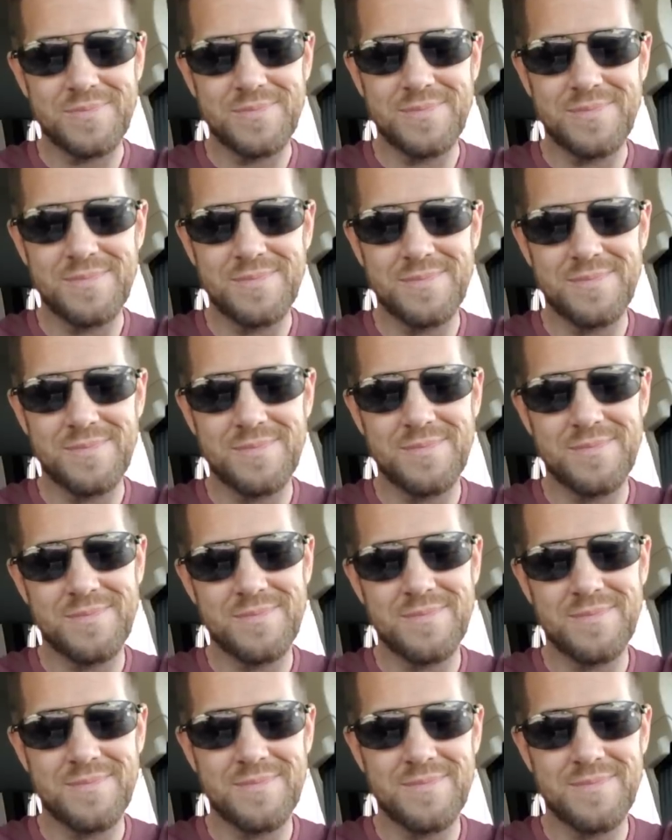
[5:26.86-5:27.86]

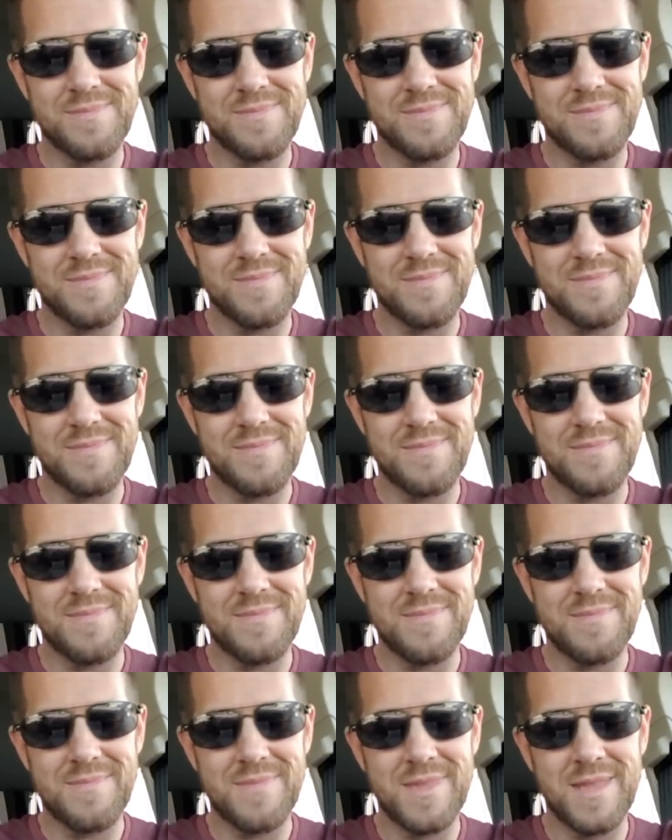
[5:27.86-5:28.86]

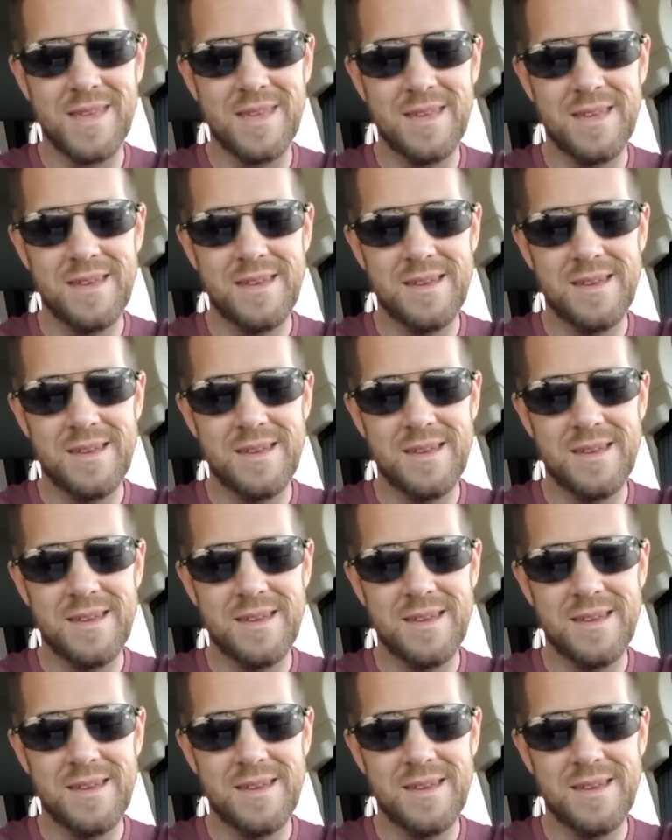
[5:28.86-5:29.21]
(silence)